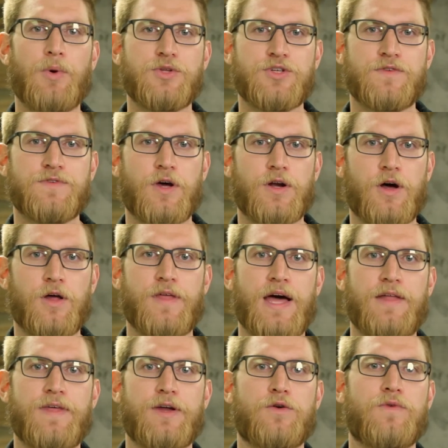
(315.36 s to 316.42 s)
And once you've done all
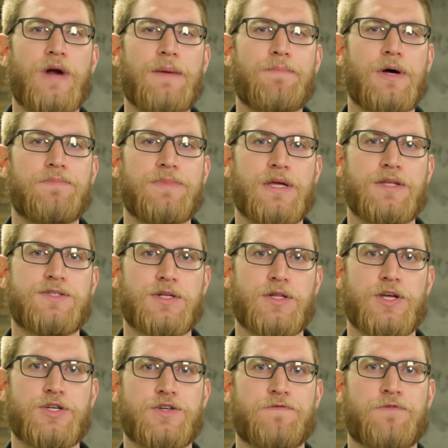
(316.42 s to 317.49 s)
that, that'll wrap up the
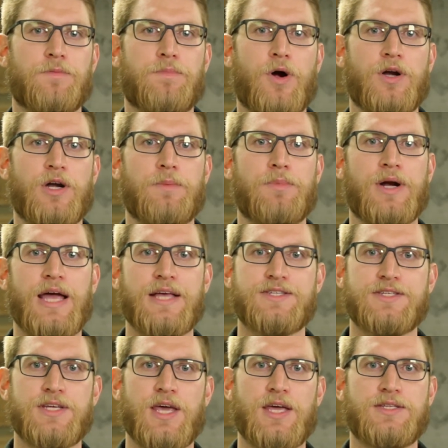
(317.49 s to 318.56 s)
installation for part number
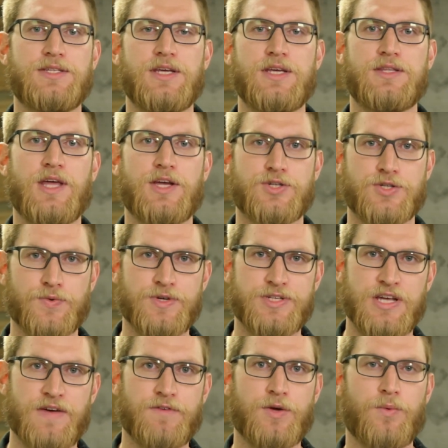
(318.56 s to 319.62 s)

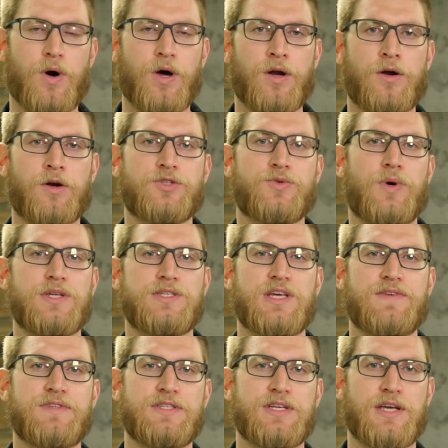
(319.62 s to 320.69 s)
SEAT-371 on our
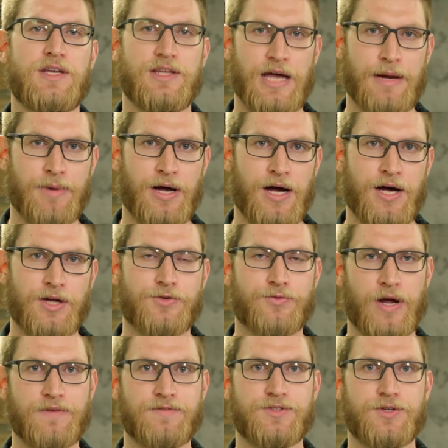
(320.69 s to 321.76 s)
2017 Yamaha
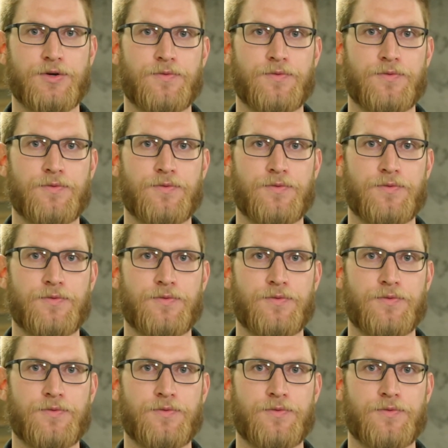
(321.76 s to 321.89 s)
Drive2.